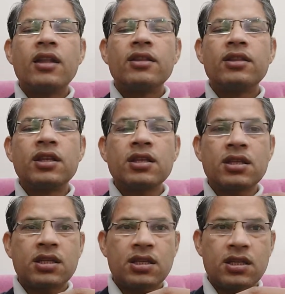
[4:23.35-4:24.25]

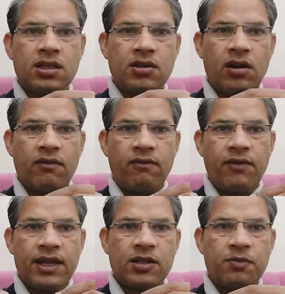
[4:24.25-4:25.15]
This
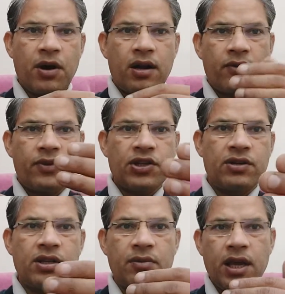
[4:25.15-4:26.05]
convex part, which can
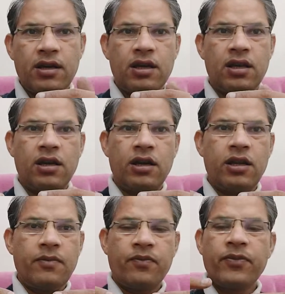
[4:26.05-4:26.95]
be seen by anteriorly,